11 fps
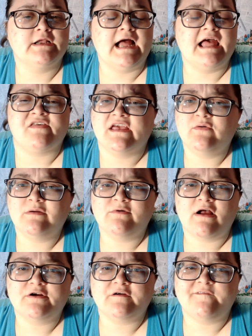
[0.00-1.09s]
I think we were
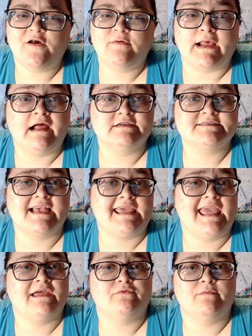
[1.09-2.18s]
on our phone, but honestly I
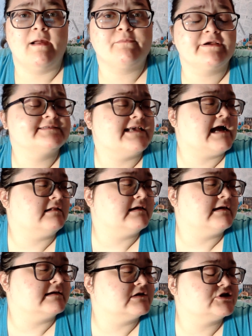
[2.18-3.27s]
can't remember exactly,
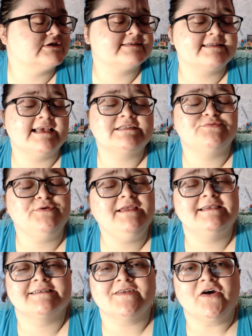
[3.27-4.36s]
and it's really
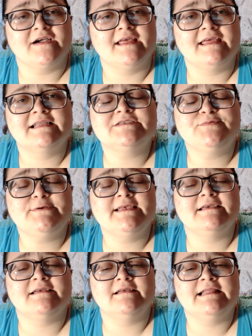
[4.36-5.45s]
disheartening, and
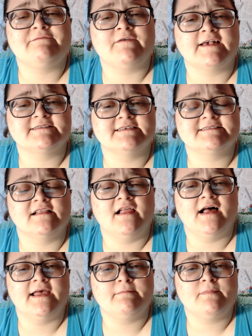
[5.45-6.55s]
it affects us a
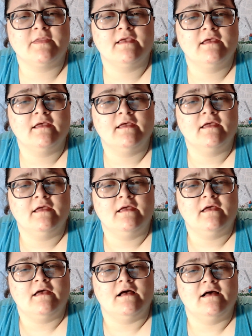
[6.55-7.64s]
lot.
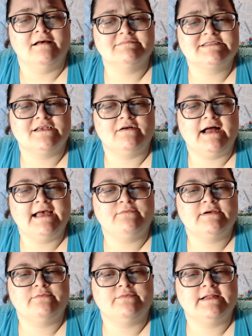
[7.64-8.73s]
So I
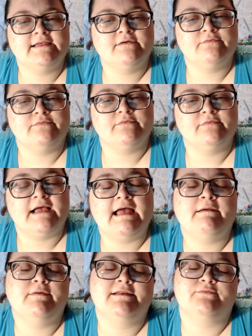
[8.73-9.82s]
would really
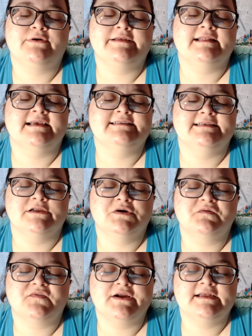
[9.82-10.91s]
like to get
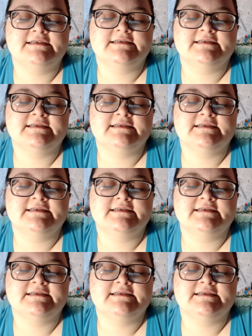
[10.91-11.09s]
over it,